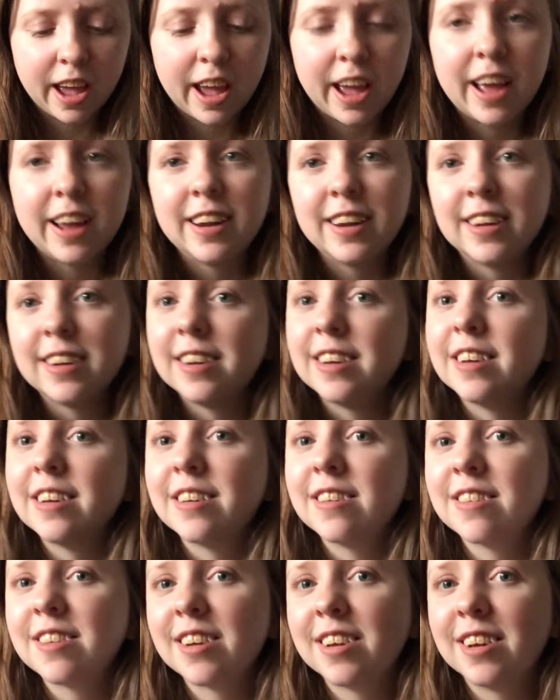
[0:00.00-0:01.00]
And it
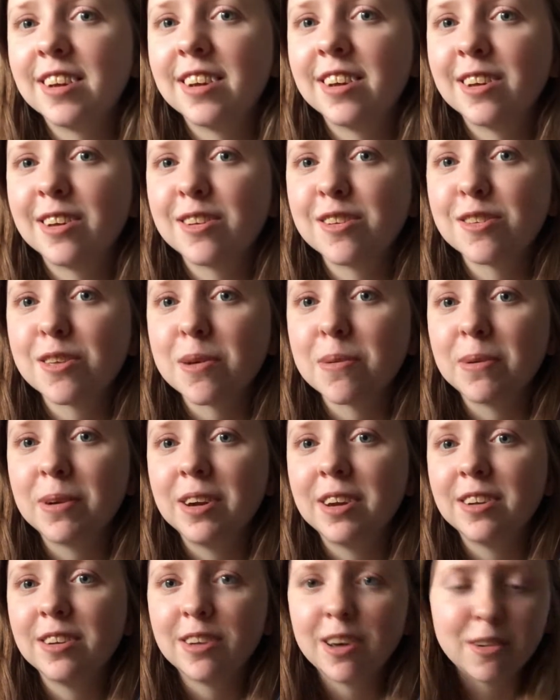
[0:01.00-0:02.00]
is Seven
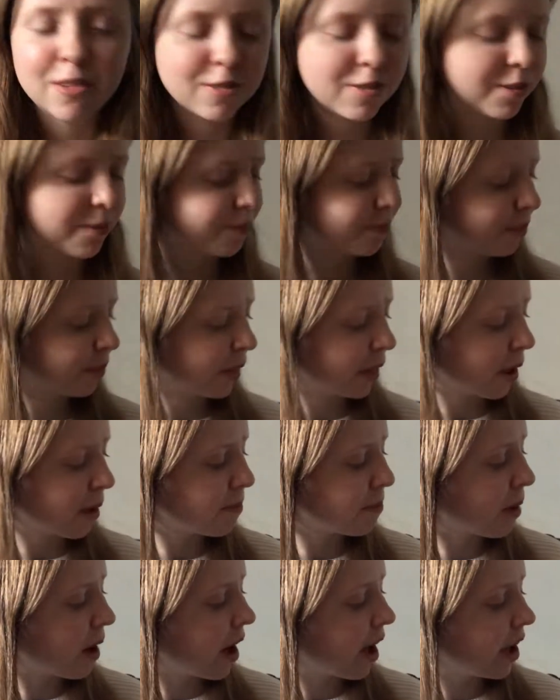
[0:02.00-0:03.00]
and Dove
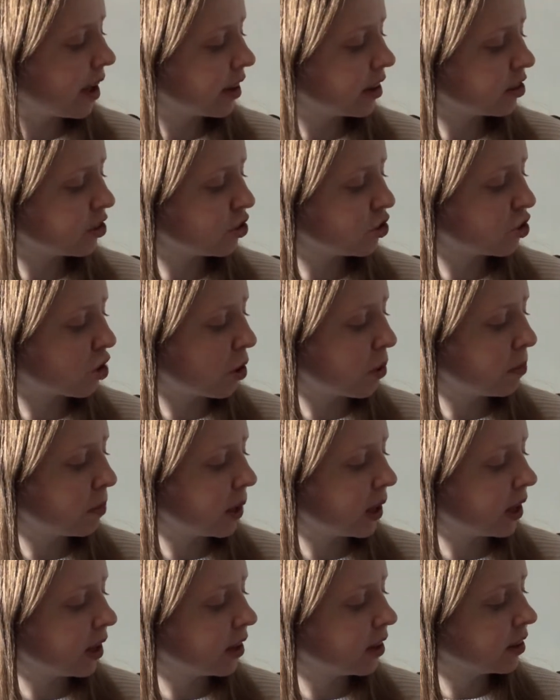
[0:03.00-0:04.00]
by
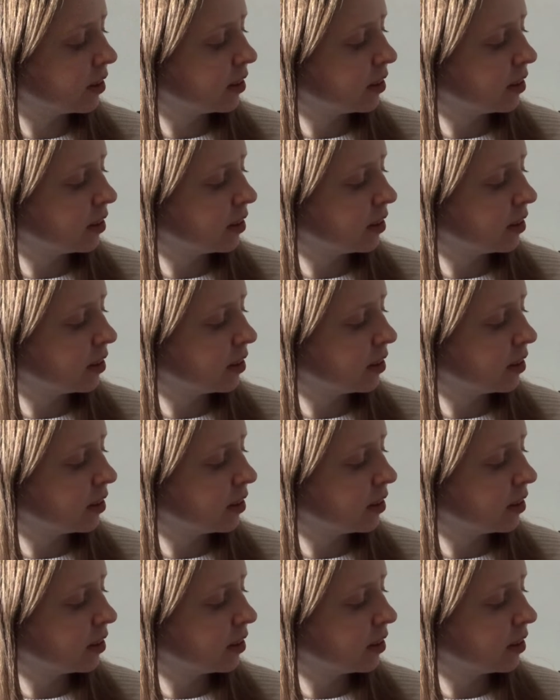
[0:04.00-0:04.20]
Shelby.